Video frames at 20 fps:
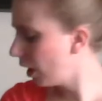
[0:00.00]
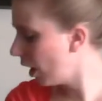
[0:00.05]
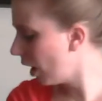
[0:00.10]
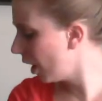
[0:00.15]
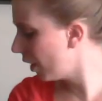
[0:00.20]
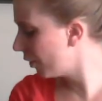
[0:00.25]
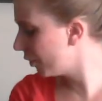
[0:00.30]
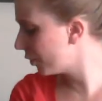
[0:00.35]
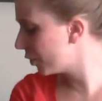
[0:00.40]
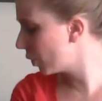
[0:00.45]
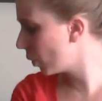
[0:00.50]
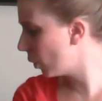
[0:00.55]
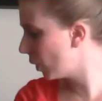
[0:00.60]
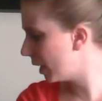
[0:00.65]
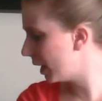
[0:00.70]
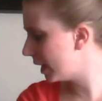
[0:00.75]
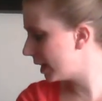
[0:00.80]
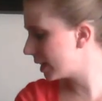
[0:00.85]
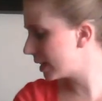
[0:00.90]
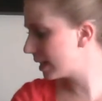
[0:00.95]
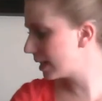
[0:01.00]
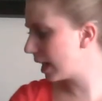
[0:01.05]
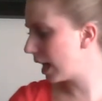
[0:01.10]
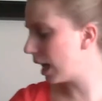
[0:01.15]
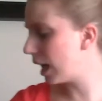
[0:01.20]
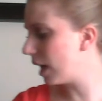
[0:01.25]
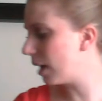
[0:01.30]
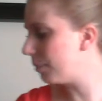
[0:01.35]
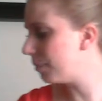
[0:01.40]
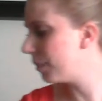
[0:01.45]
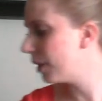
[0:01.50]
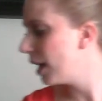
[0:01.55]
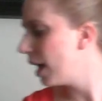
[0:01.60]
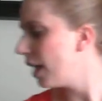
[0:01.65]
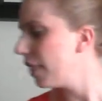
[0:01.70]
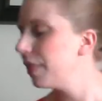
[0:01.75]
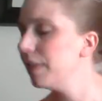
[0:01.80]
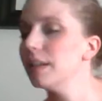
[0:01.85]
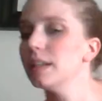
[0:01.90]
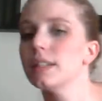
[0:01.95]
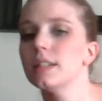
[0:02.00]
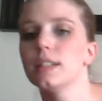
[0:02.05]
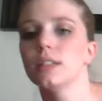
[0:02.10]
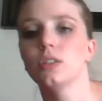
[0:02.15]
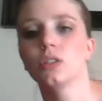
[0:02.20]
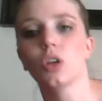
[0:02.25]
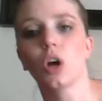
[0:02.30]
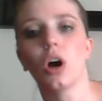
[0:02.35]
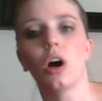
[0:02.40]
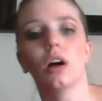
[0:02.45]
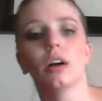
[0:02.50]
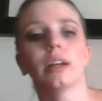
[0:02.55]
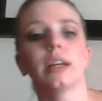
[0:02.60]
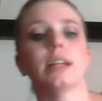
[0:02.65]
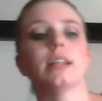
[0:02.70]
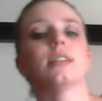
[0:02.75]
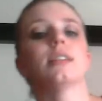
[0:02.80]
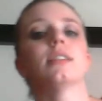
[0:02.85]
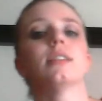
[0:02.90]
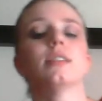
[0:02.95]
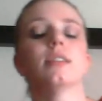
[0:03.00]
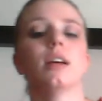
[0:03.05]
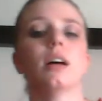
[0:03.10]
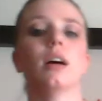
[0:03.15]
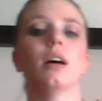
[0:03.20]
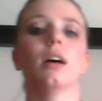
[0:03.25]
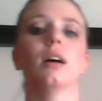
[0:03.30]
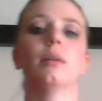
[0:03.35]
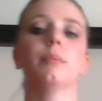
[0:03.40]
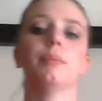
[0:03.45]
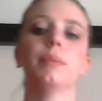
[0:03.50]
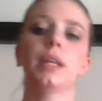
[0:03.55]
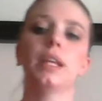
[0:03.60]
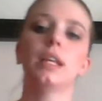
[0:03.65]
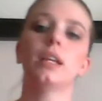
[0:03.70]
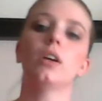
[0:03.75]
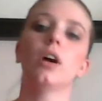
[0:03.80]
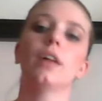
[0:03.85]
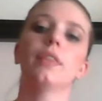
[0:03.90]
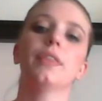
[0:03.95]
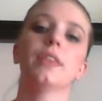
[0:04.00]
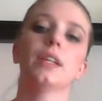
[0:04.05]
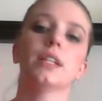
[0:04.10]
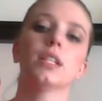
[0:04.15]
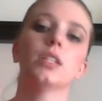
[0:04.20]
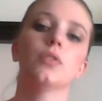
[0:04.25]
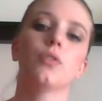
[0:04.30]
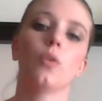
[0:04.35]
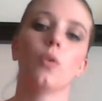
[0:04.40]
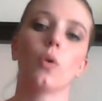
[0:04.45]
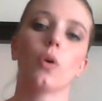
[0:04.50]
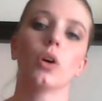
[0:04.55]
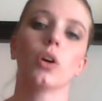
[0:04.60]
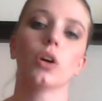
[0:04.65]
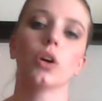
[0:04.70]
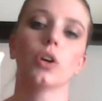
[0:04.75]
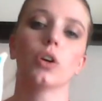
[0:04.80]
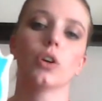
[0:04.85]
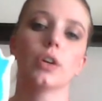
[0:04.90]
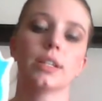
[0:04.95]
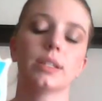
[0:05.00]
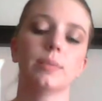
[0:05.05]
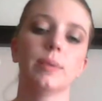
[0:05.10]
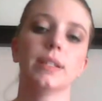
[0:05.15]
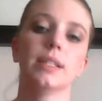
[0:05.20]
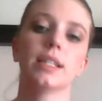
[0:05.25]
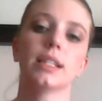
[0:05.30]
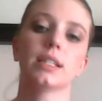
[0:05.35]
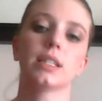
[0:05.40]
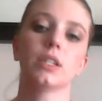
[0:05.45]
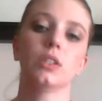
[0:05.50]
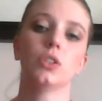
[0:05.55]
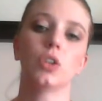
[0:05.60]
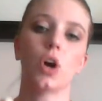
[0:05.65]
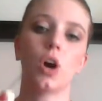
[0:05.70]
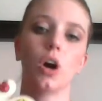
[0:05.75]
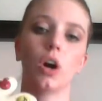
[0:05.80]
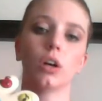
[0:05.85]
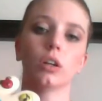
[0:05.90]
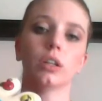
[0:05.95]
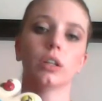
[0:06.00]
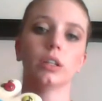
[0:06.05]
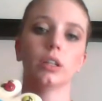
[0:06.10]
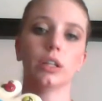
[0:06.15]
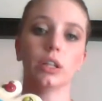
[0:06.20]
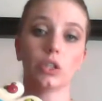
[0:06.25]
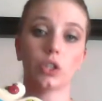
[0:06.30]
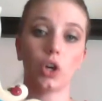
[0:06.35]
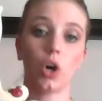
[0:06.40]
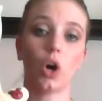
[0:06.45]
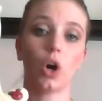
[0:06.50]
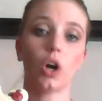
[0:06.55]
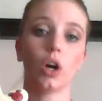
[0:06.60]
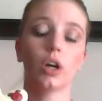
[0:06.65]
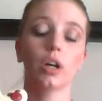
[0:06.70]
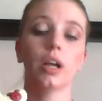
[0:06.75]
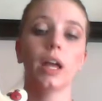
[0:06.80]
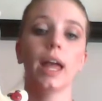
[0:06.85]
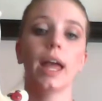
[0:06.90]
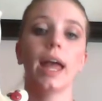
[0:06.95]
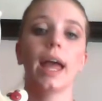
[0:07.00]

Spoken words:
Other toys, this dog is, he got this for Christmas. It's a dog guitar.